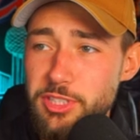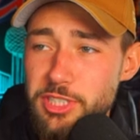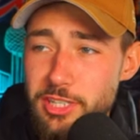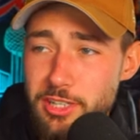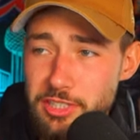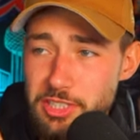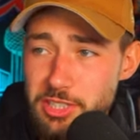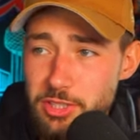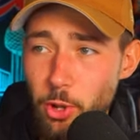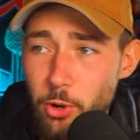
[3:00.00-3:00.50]
sent
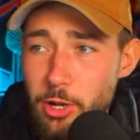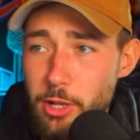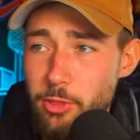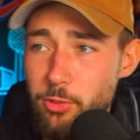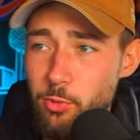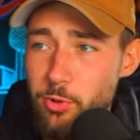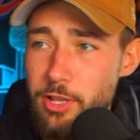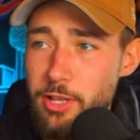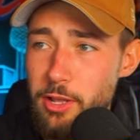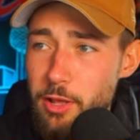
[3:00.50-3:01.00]
us
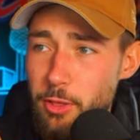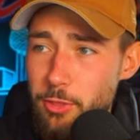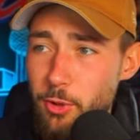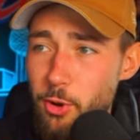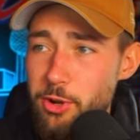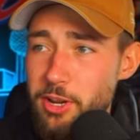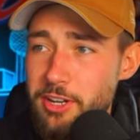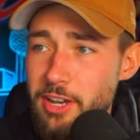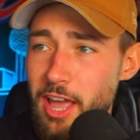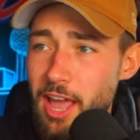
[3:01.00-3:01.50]
33,
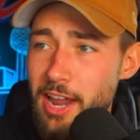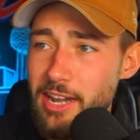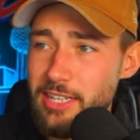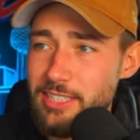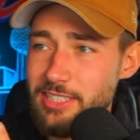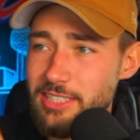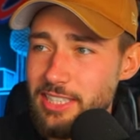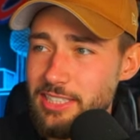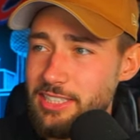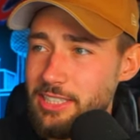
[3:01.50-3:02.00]
39,
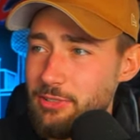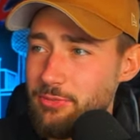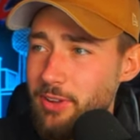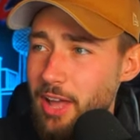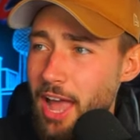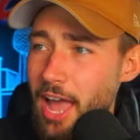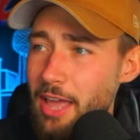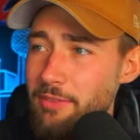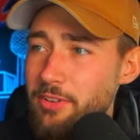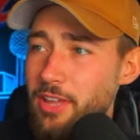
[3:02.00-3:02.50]

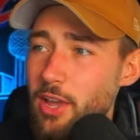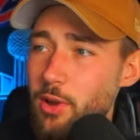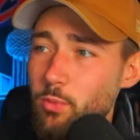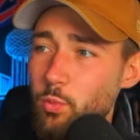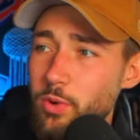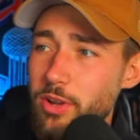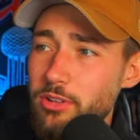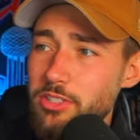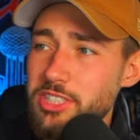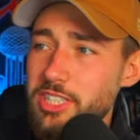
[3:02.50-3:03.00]
65, and
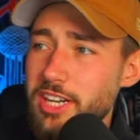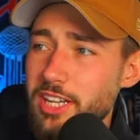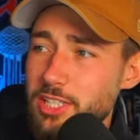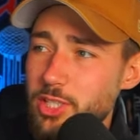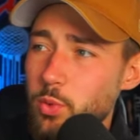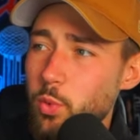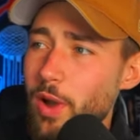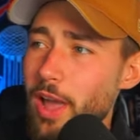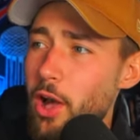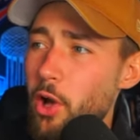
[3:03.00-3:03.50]
we are sending
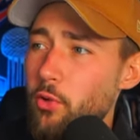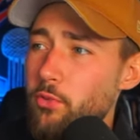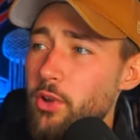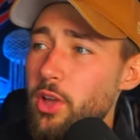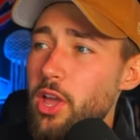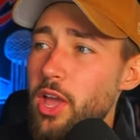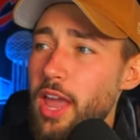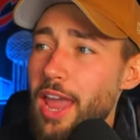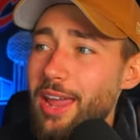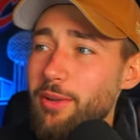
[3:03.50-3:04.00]
12
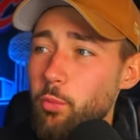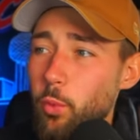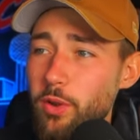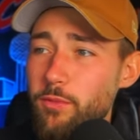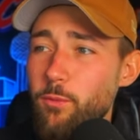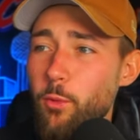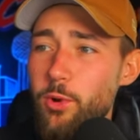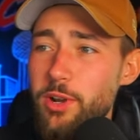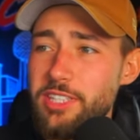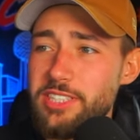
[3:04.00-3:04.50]
and
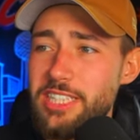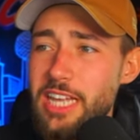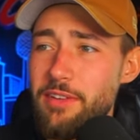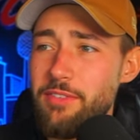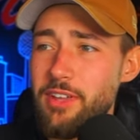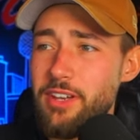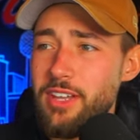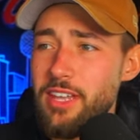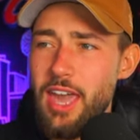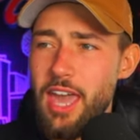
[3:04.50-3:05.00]

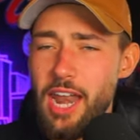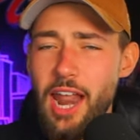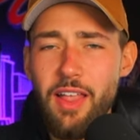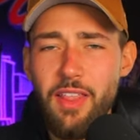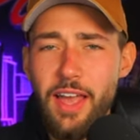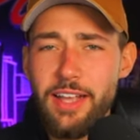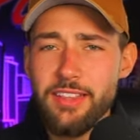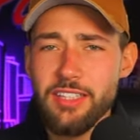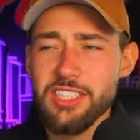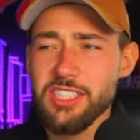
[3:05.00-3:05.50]
147. And I
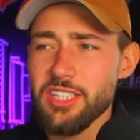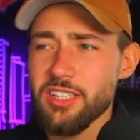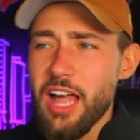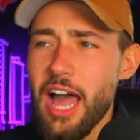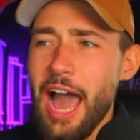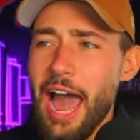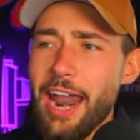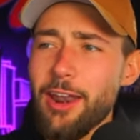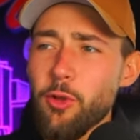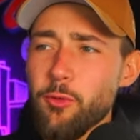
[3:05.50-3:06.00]
like this a
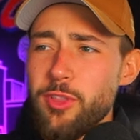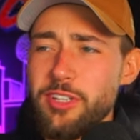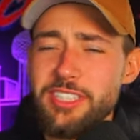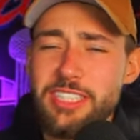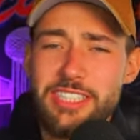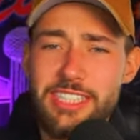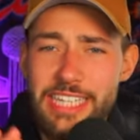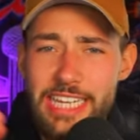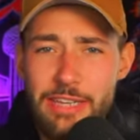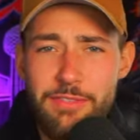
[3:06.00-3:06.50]
lot. I don't know if this
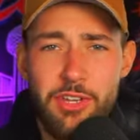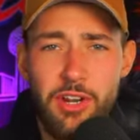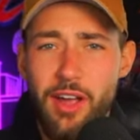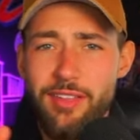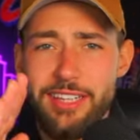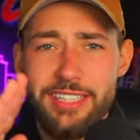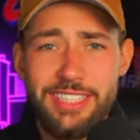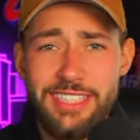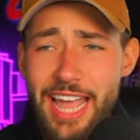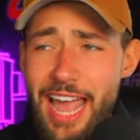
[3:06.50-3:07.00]
is even
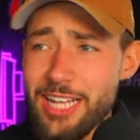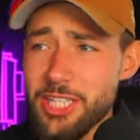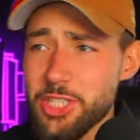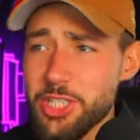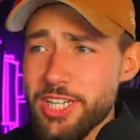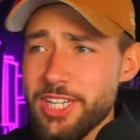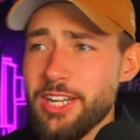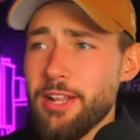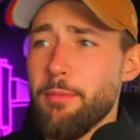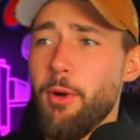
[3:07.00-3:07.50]
on the stat
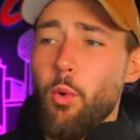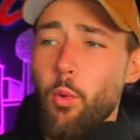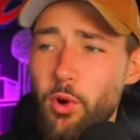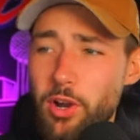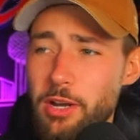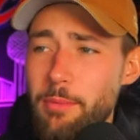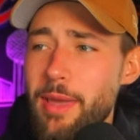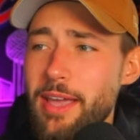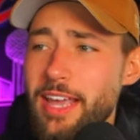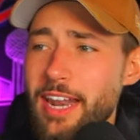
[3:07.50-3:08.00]
sheet, but we're
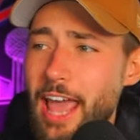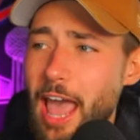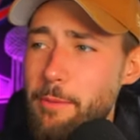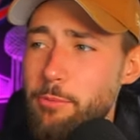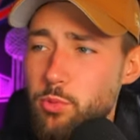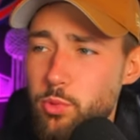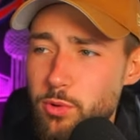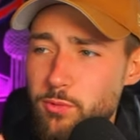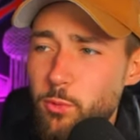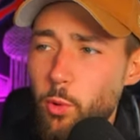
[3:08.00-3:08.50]
going to make it
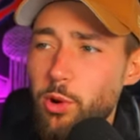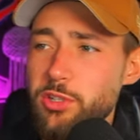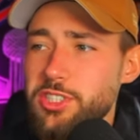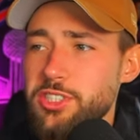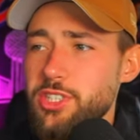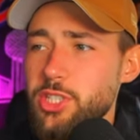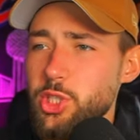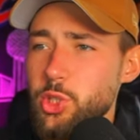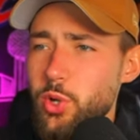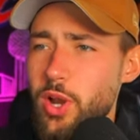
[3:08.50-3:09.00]
happen. We're
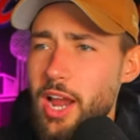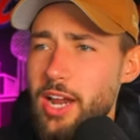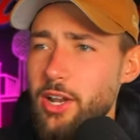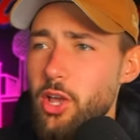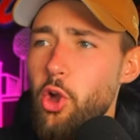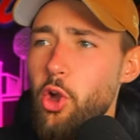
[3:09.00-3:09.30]
forcing this trade.